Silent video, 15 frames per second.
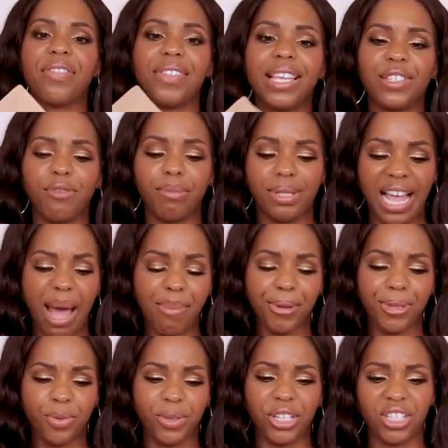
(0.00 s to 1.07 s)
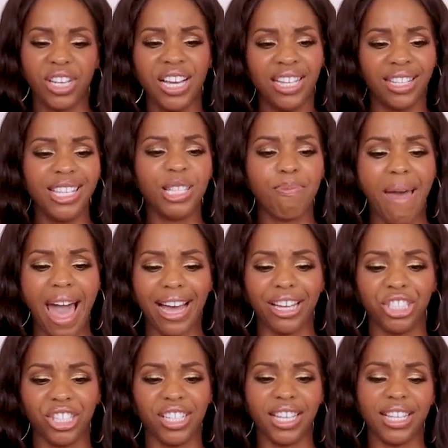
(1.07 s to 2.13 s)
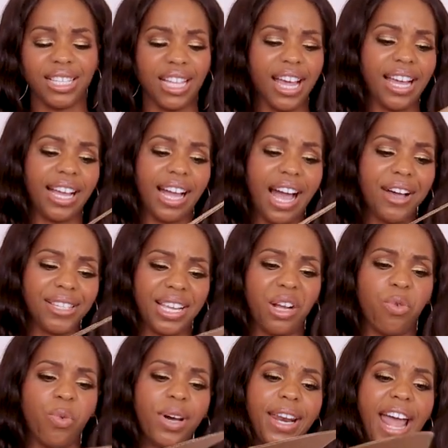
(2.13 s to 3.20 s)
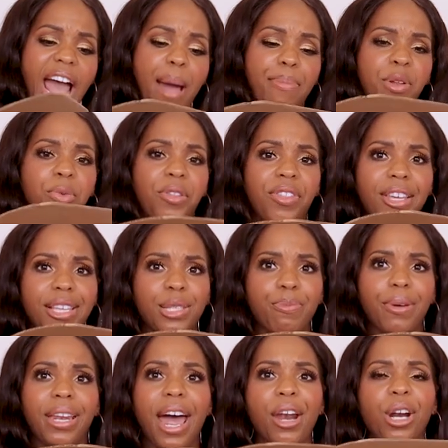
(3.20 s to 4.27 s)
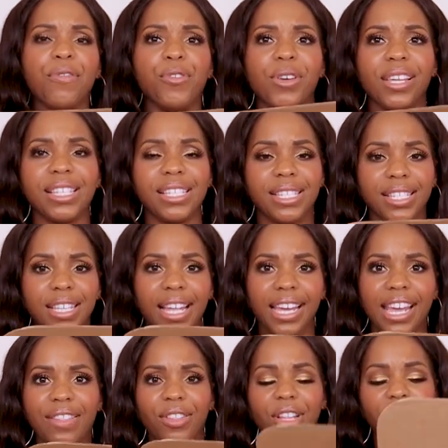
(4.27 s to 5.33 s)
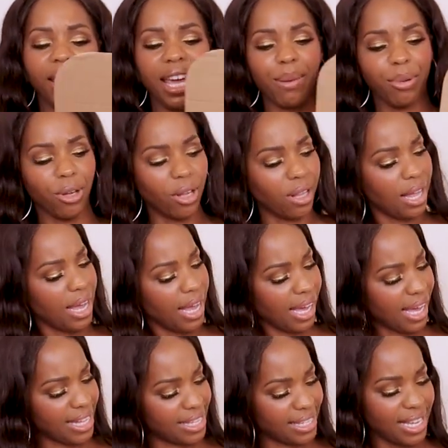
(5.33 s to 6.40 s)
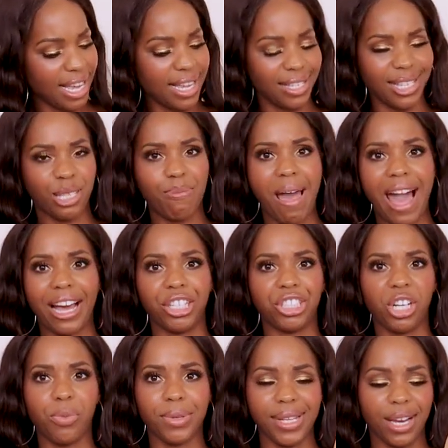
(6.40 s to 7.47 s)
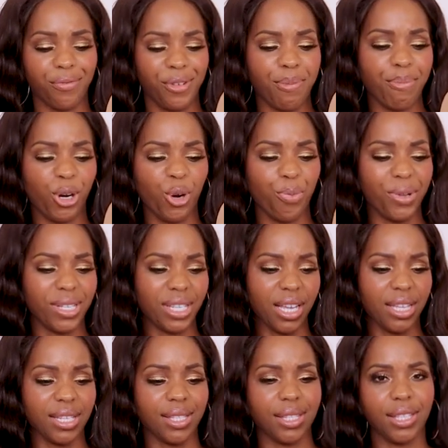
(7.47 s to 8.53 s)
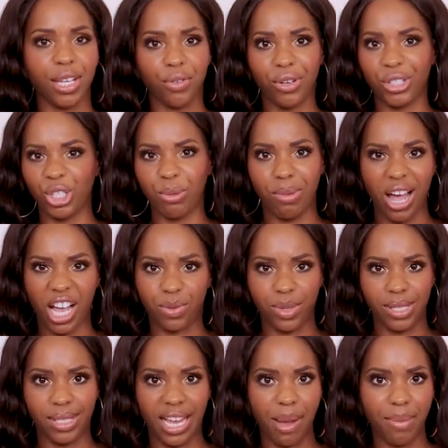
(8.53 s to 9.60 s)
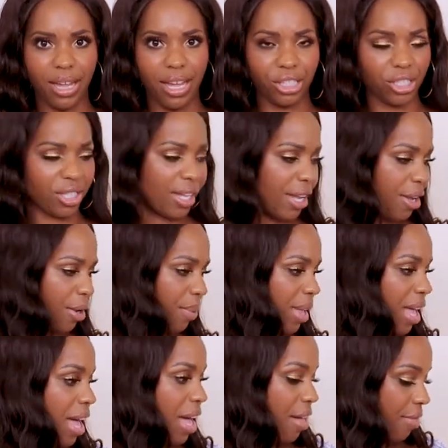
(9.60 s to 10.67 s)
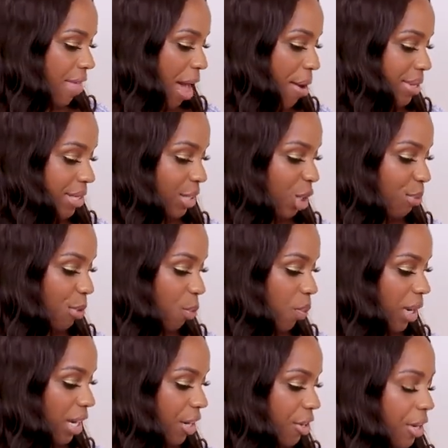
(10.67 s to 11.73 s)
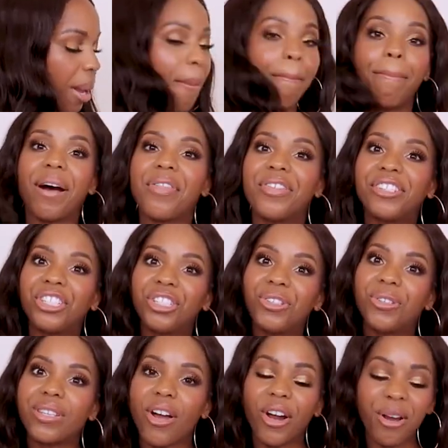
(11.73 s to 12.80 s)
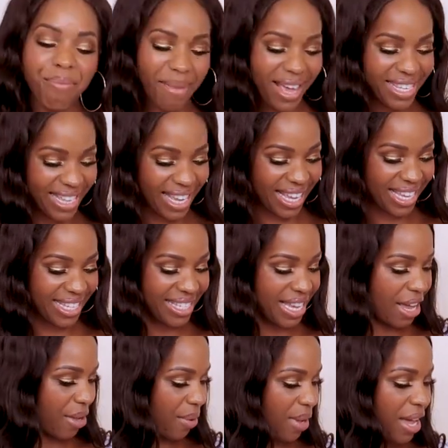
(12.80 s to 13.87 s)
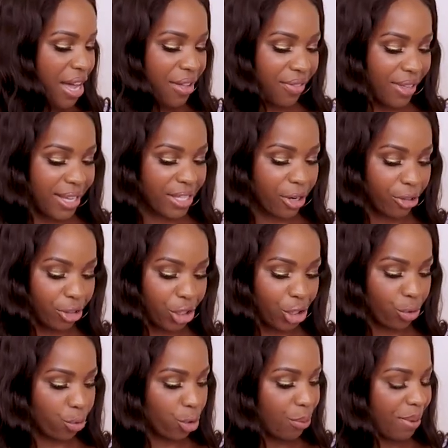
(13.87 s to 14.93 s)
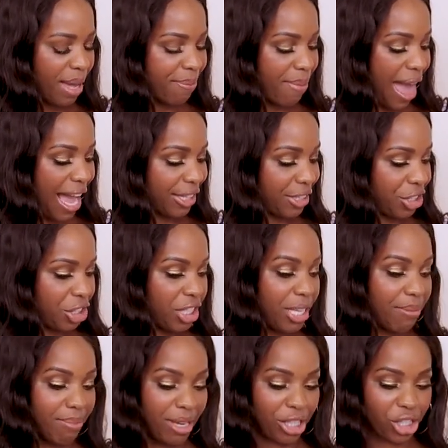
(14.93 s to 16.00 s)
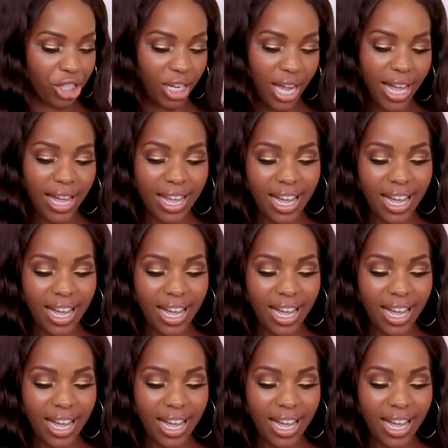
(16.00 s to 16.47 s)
these from Zappos, which this packaging is like, I was like, what happened with this? But I don't know if you can see like in the label, it says this packaging was like repurposed because the original box was damaged. So that was a little bit weird, but the shoes are amazing. So these are Jewel by Badgley Mishka.